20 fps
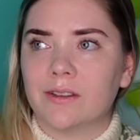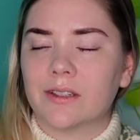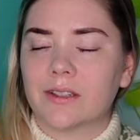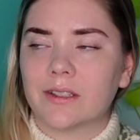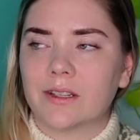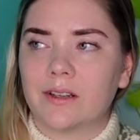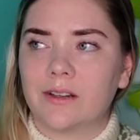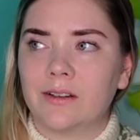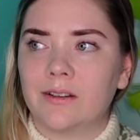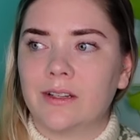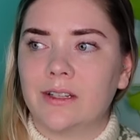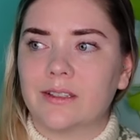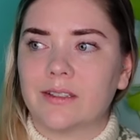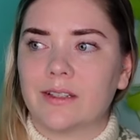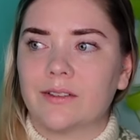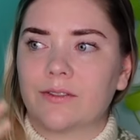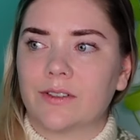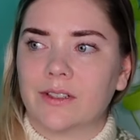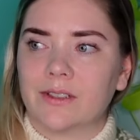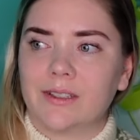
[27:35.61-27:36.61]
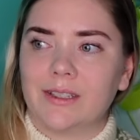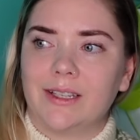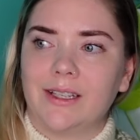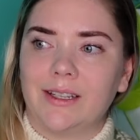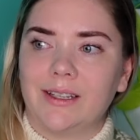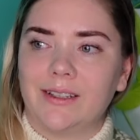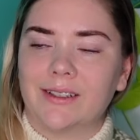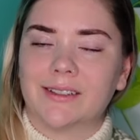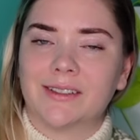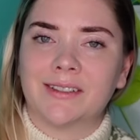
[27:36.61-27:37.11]
The sun is
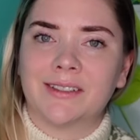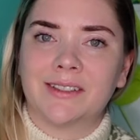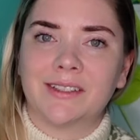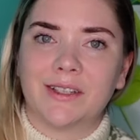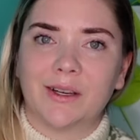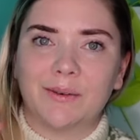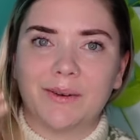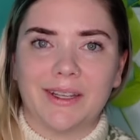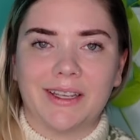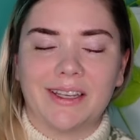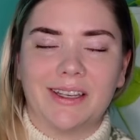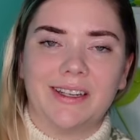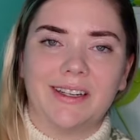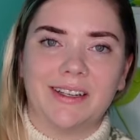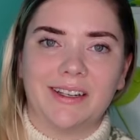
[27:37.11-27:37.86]
definitely going in